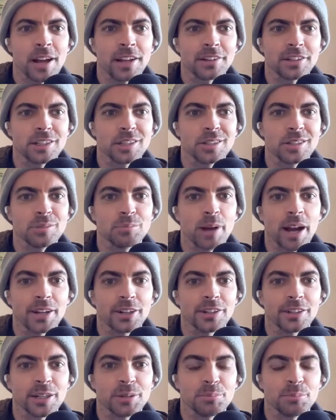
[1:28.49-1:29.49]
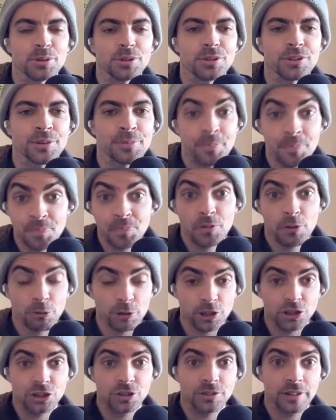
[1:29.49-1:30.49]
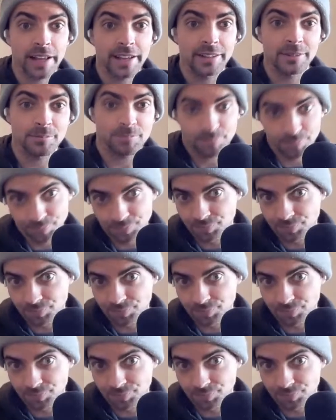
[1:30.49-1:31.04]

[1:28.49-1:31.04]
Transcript: at the BackerKit booth. Which, hey,